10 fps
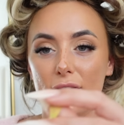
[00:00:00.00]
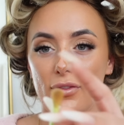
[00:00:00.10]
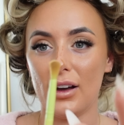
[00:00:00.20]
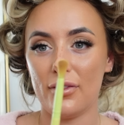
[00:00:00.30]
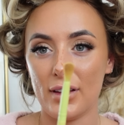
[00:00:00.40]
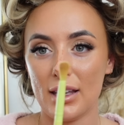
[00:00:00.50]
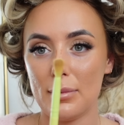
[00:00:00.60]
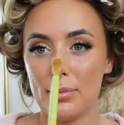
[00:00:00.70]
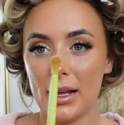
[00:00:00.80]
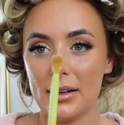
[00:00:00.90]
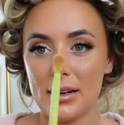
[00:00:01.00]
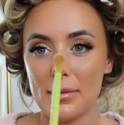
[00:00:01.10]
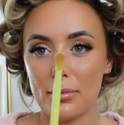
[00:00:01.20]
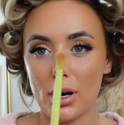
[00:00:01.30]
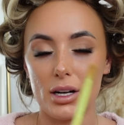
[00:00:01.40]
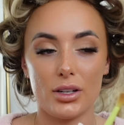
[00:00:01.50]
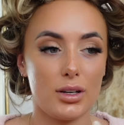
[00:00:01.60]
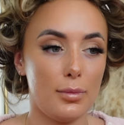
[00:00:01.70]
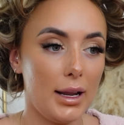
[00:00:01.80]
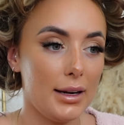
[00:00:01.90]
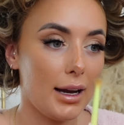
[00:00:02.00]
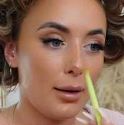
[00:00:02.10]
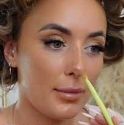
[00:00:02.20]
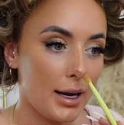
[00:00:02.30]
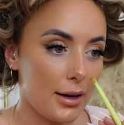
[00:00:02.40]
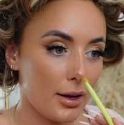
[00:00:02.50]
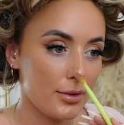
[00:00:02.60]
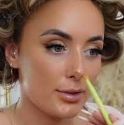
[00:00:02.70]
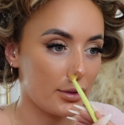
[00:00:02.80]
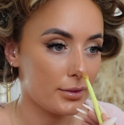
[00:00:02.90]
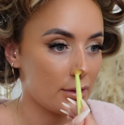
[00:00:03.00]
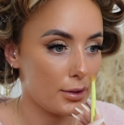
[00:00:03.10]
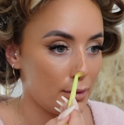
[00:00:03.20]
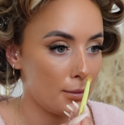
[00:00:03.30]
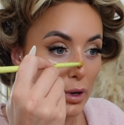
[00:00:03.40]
fluffy blending brush to blend out my nose contour.